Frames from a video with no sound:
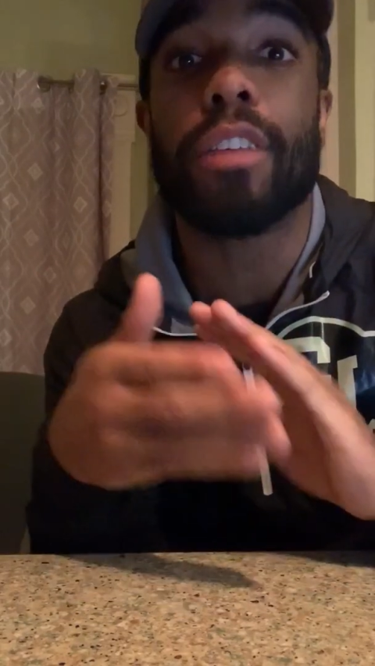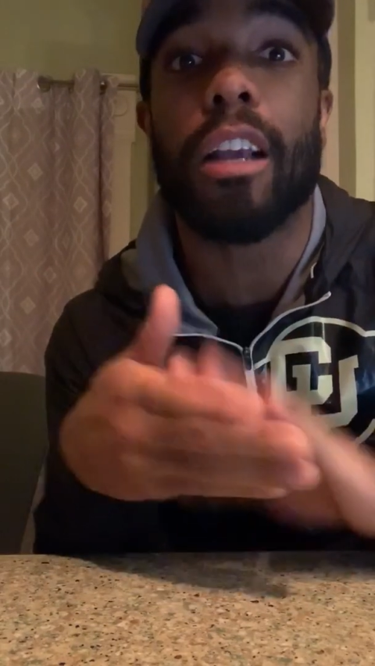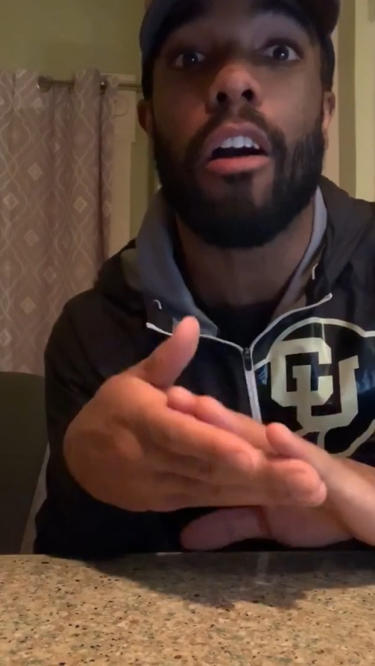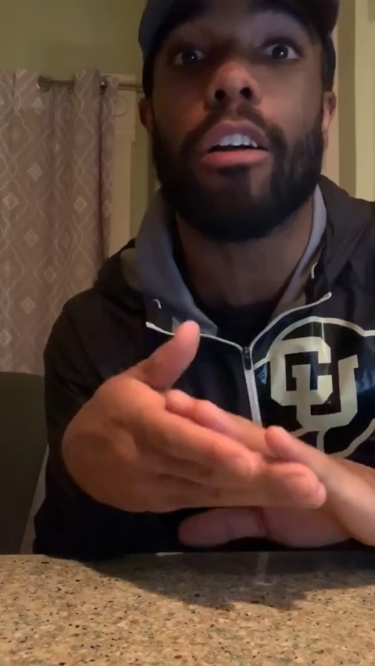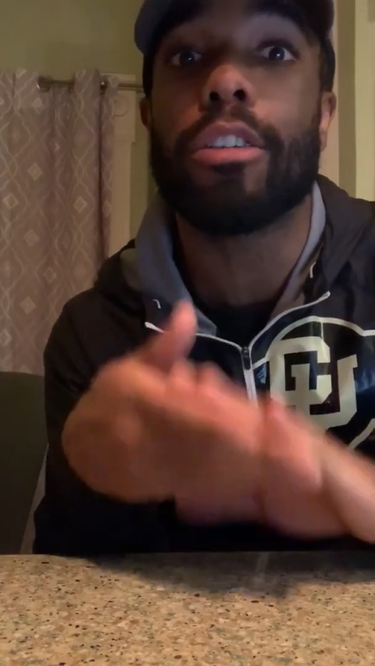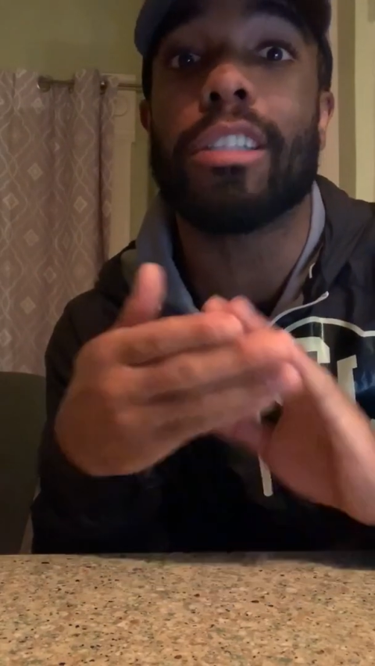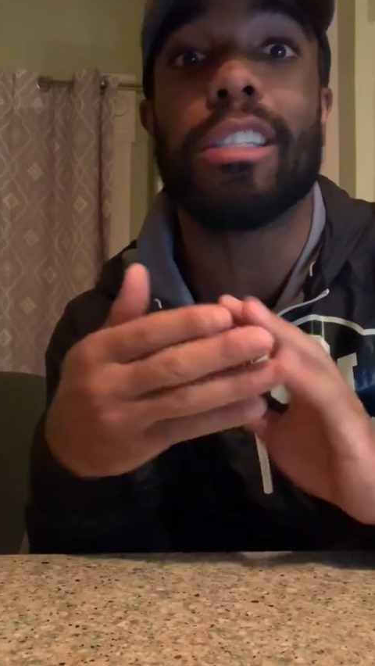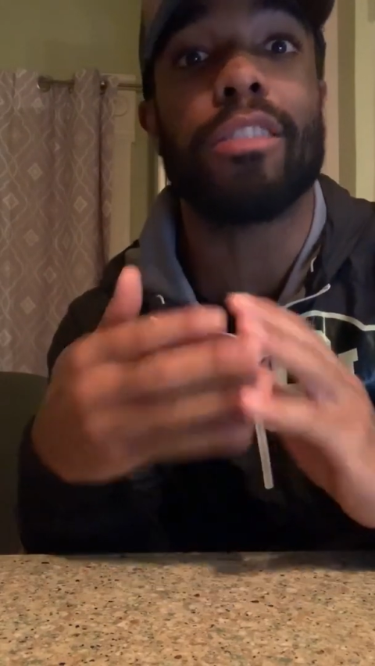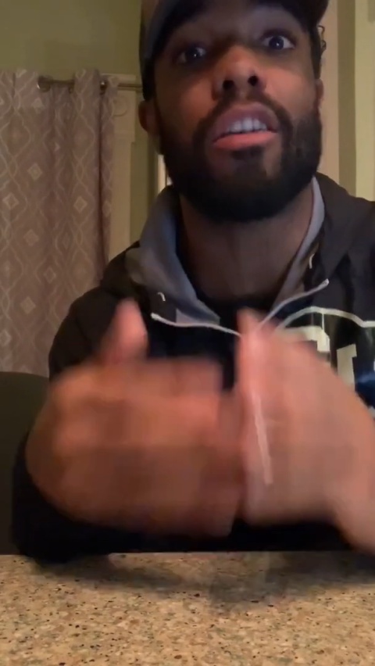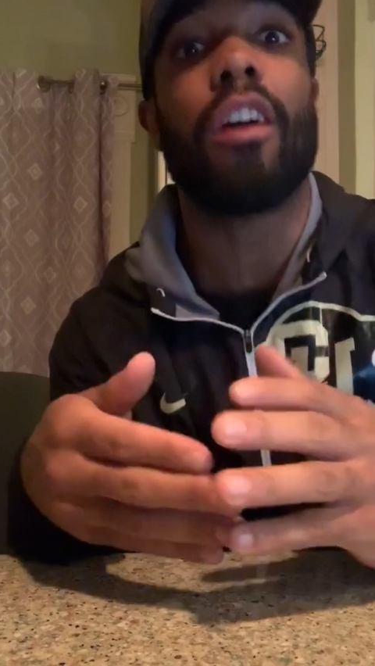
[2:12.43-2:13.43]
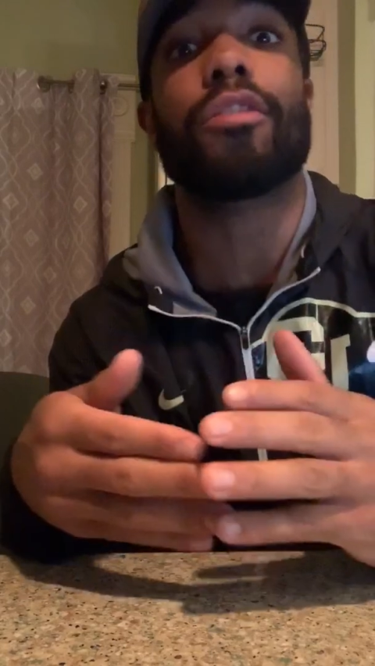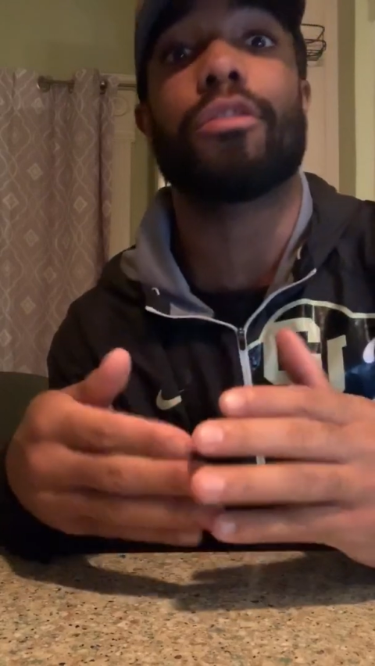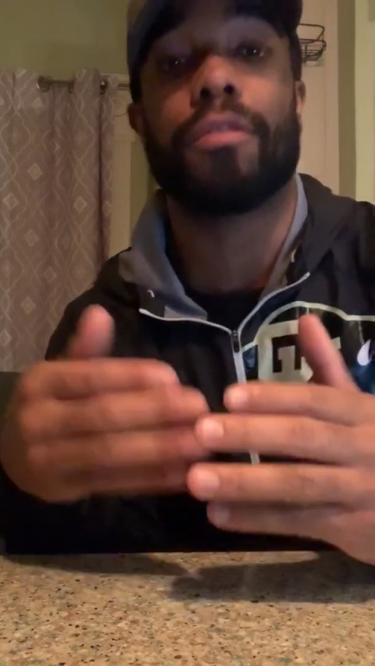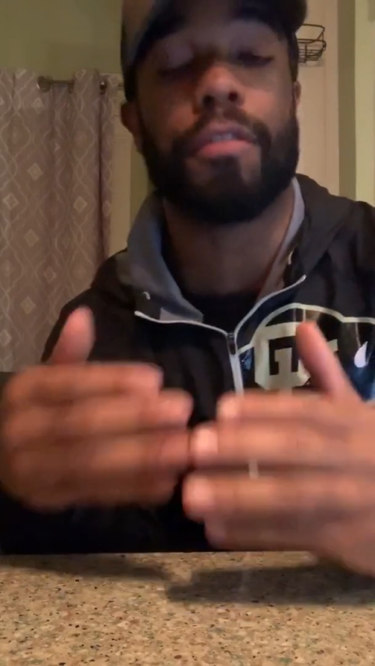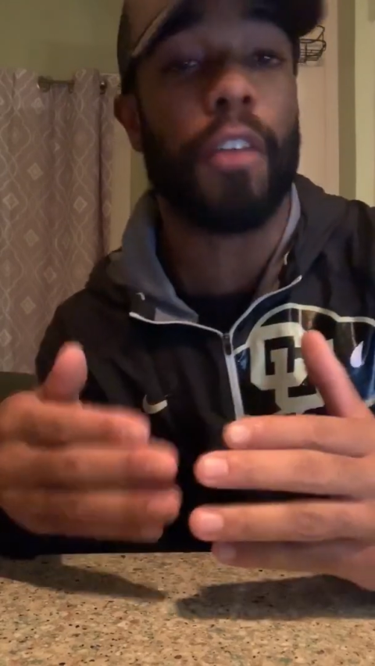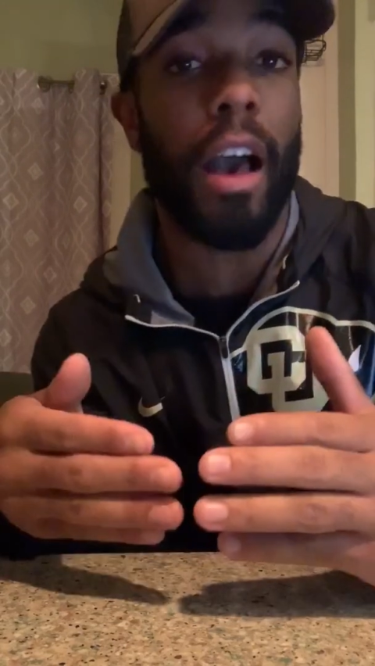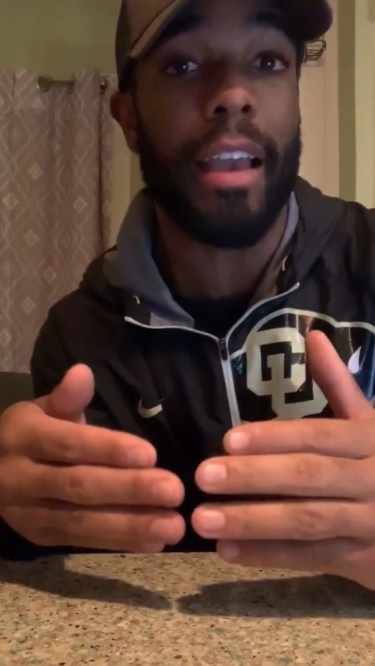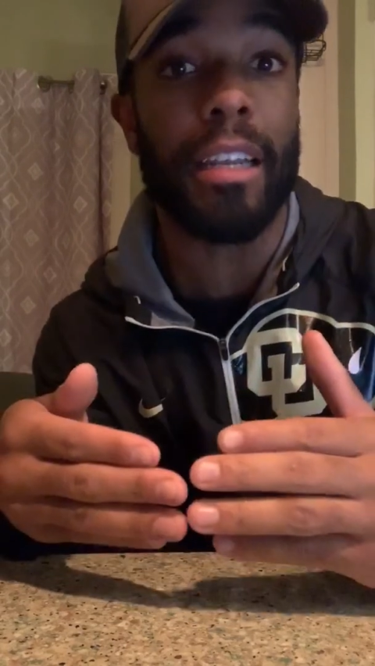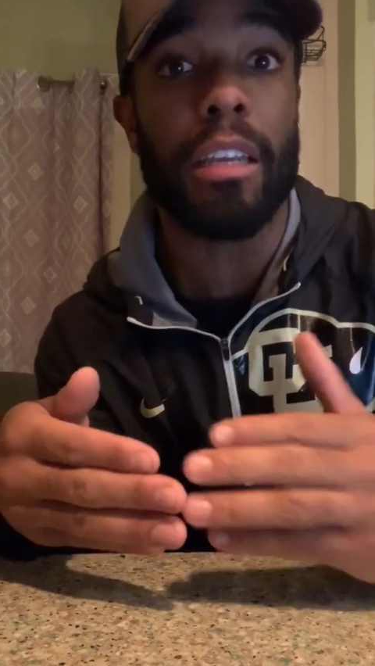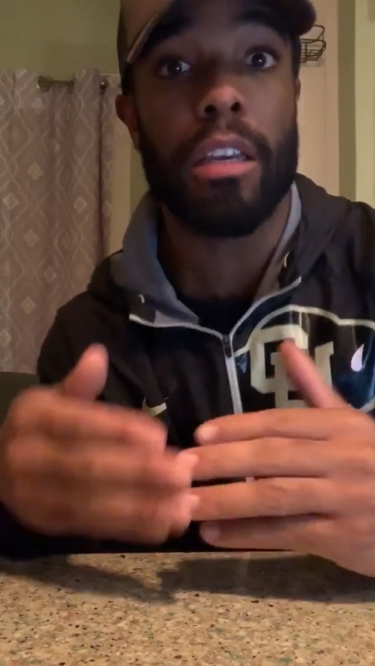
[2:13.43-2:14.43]
psychologists, and doctors
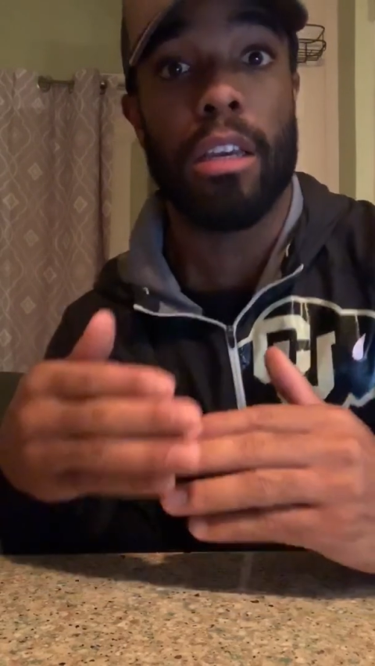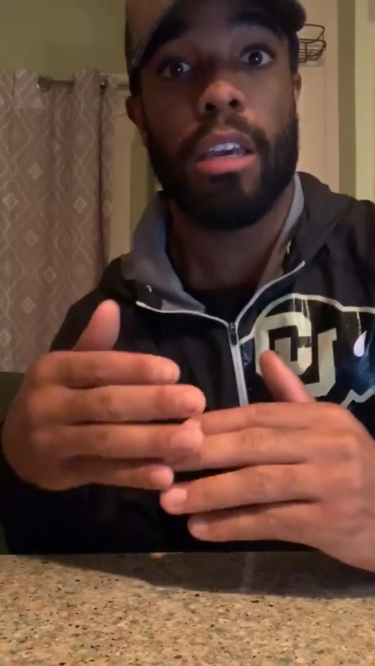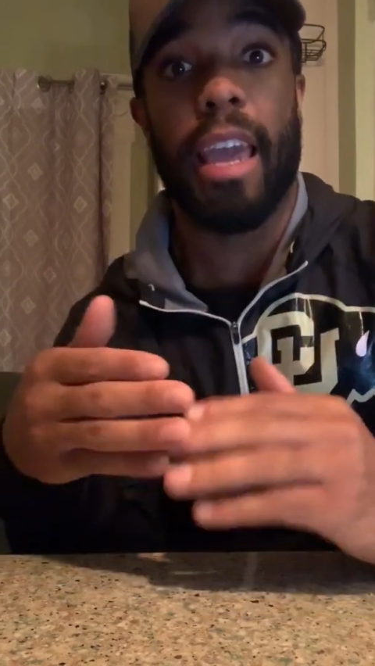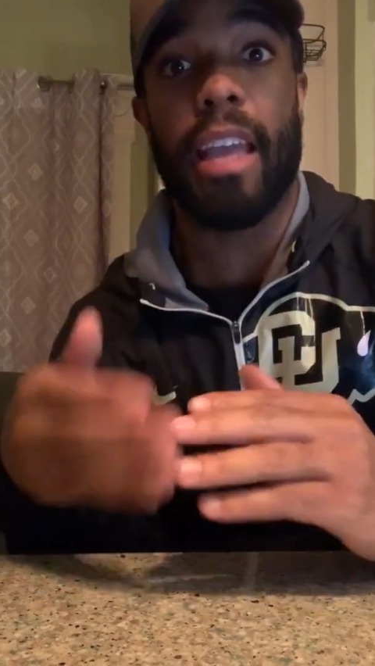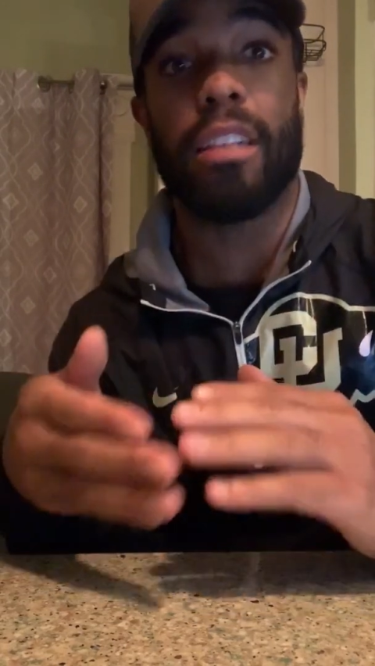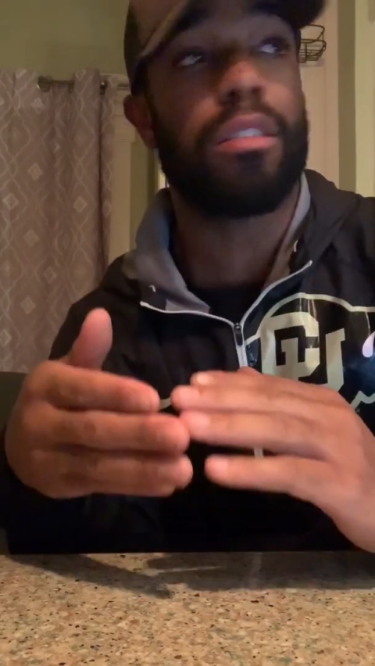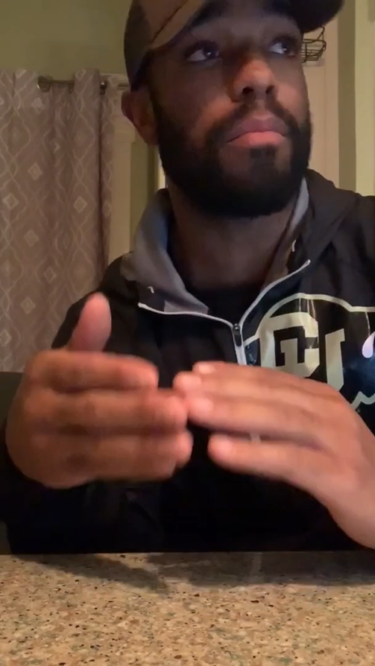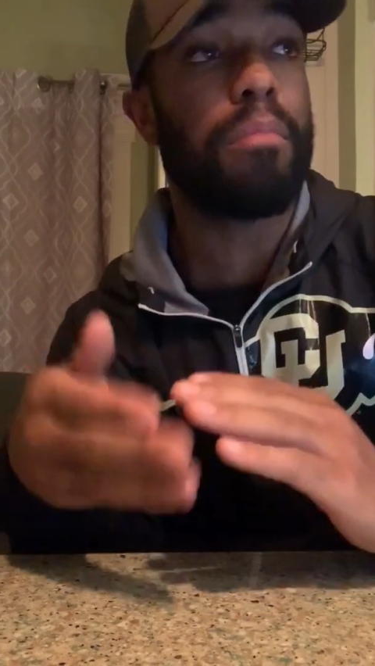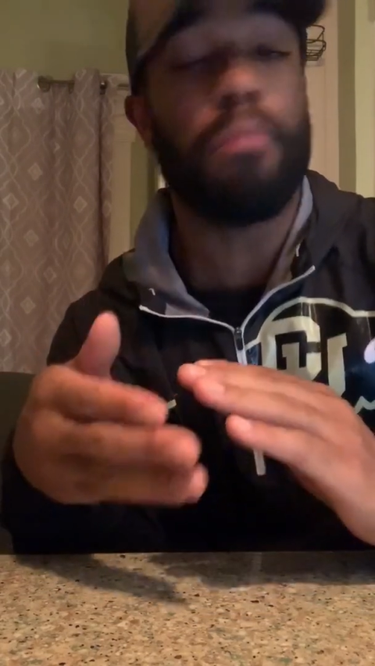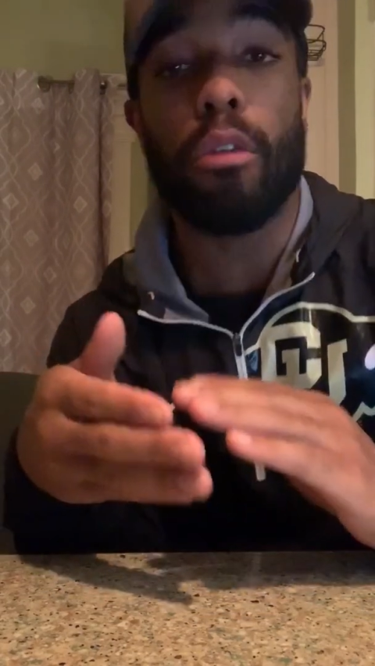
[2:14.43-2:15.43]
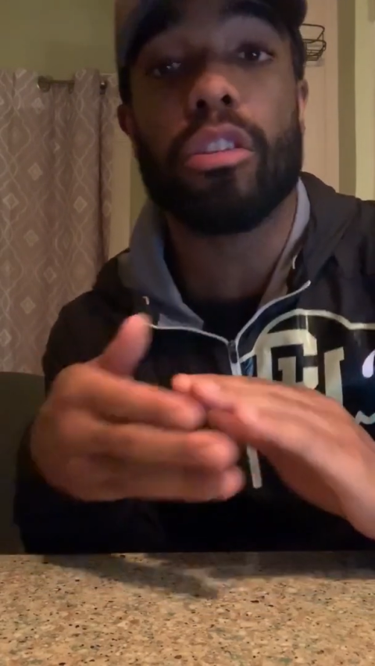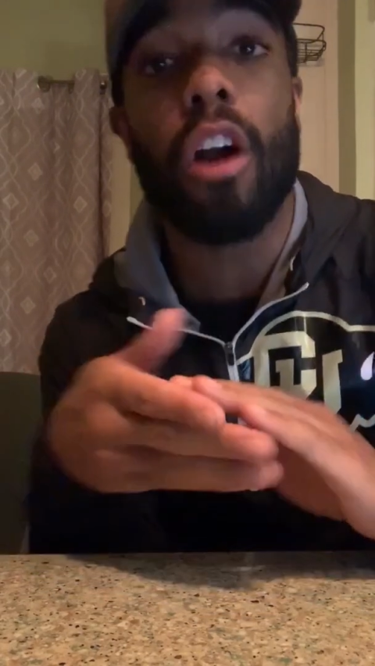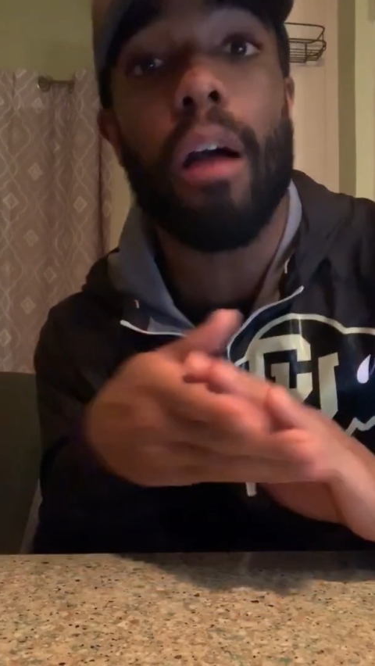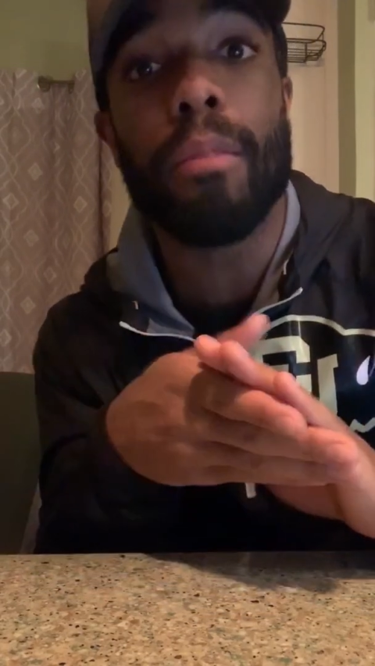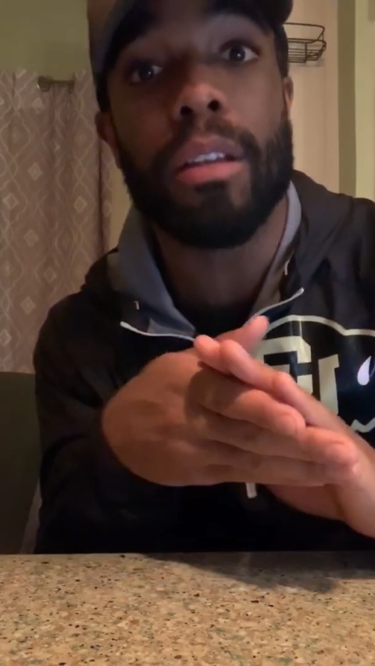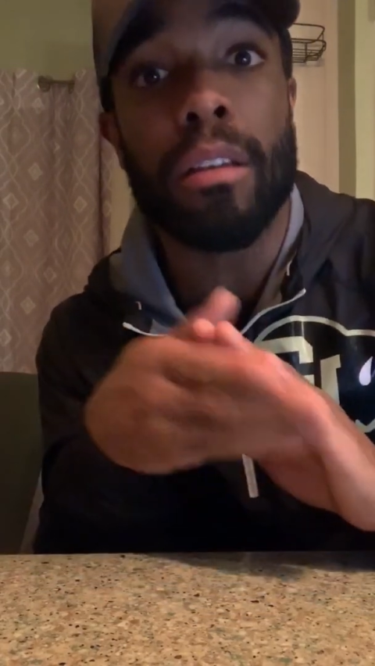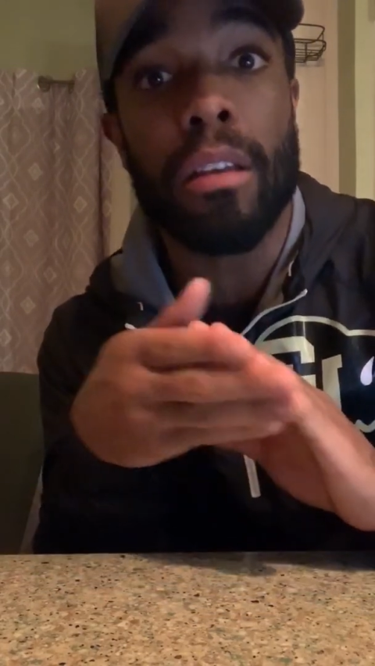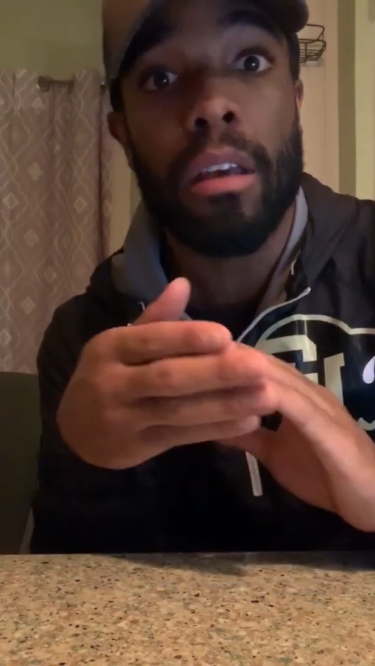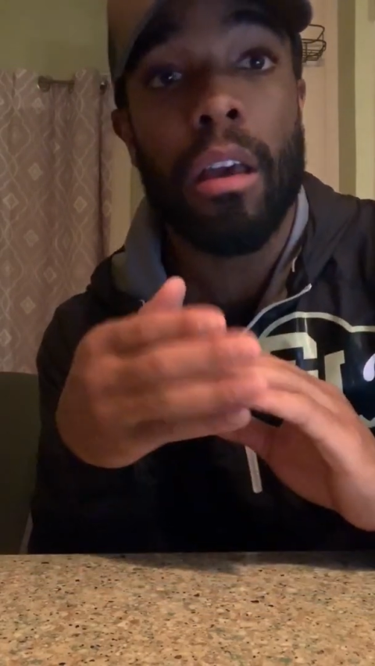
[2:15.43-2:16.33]
find it to be most common.